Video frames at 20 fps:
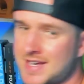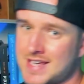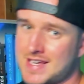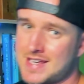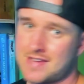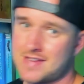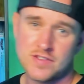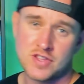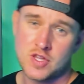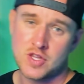
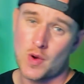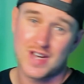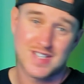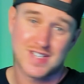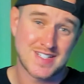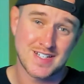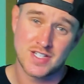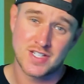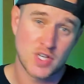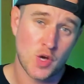even though I
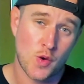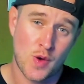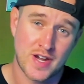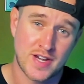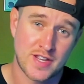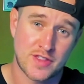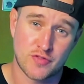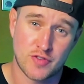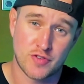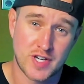didn't know any
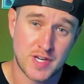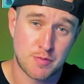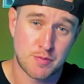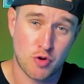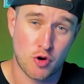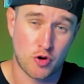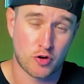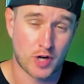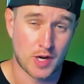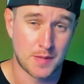3D
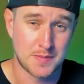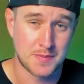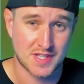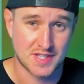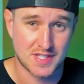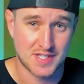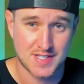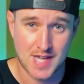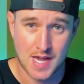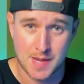programs at
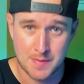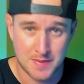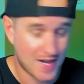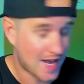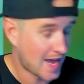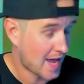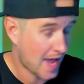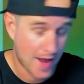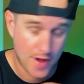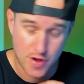the time and I
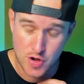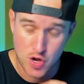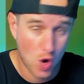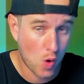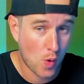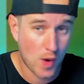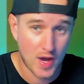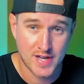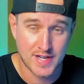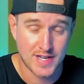had no
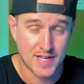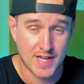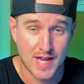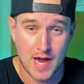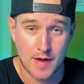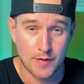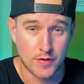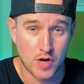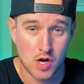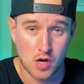idea
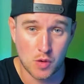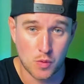how it all